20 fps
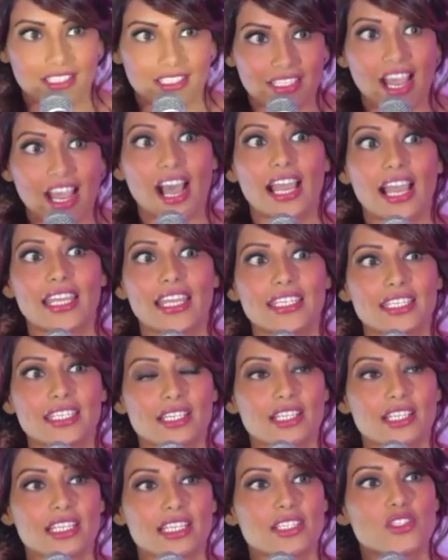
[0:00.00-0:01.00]
The
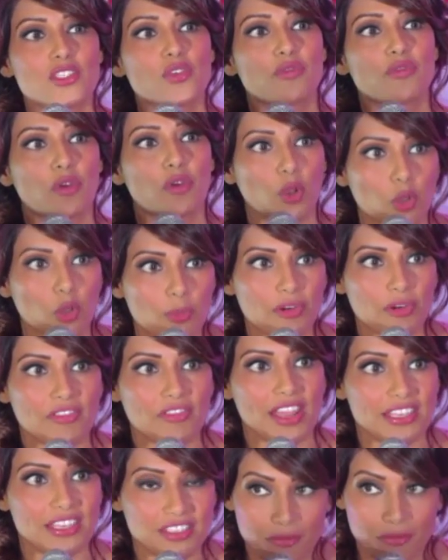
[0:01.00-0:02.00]
idea is to follow
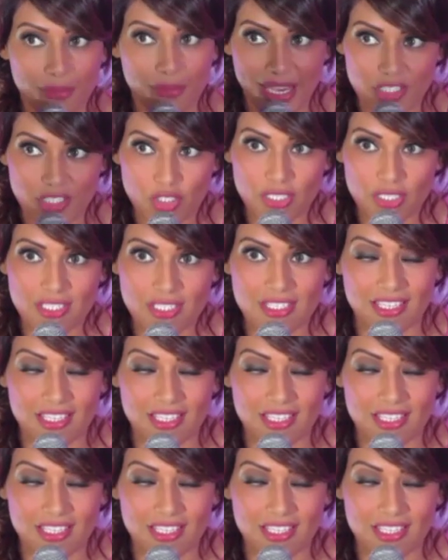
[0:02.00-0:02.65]
preventive measures.